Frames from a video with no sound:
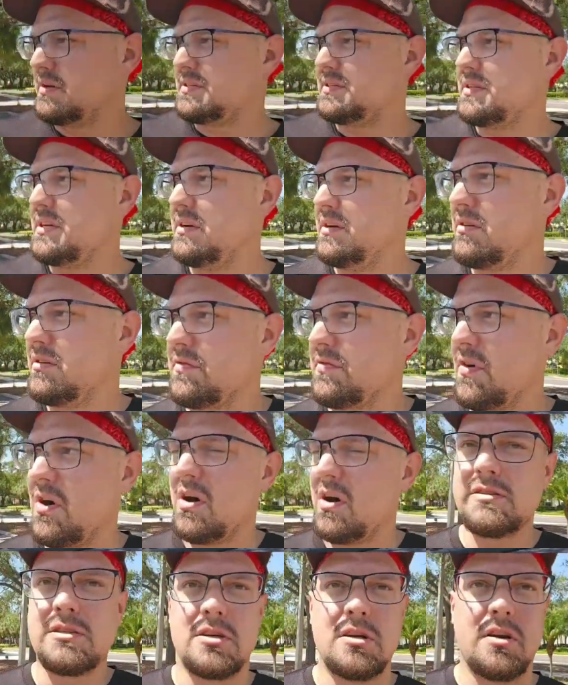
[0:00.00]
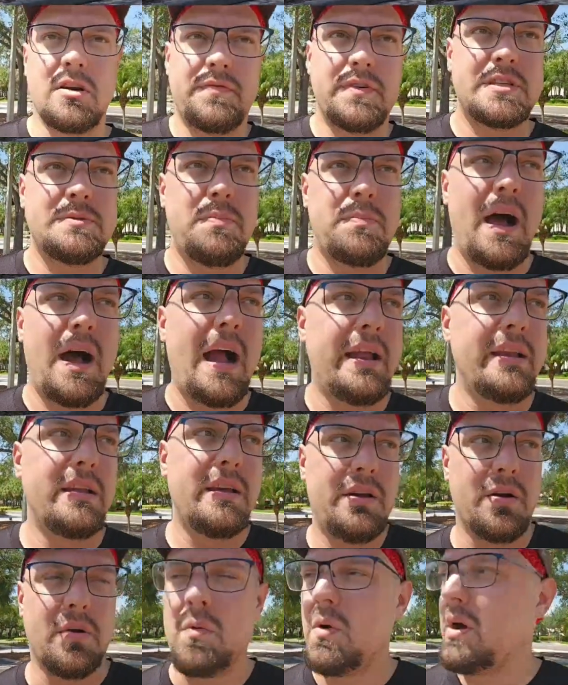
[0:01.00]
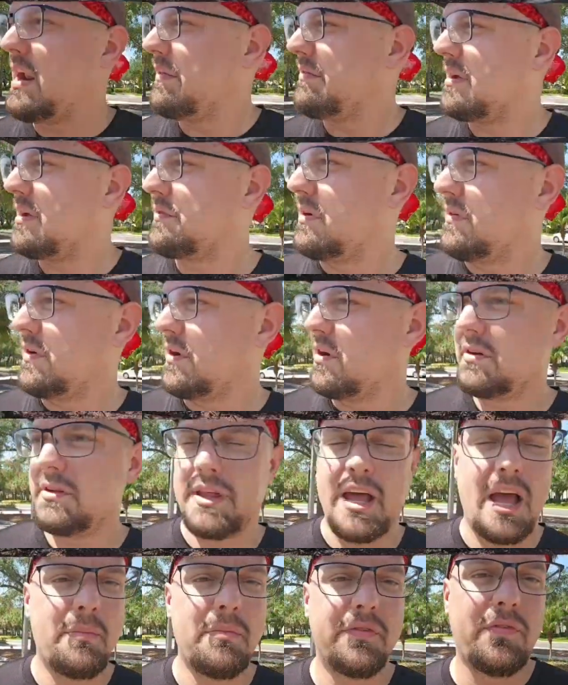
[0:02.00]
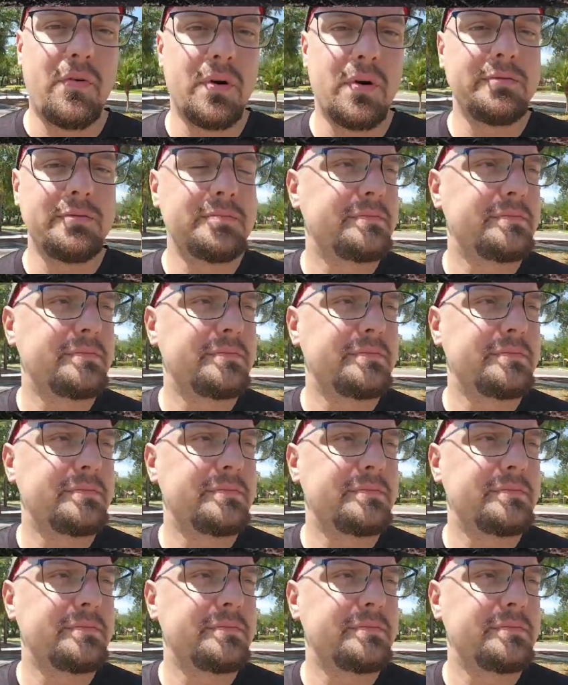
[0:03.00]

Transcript: of Senior Frogs or if it's behind it or what. I've never even heard of that before.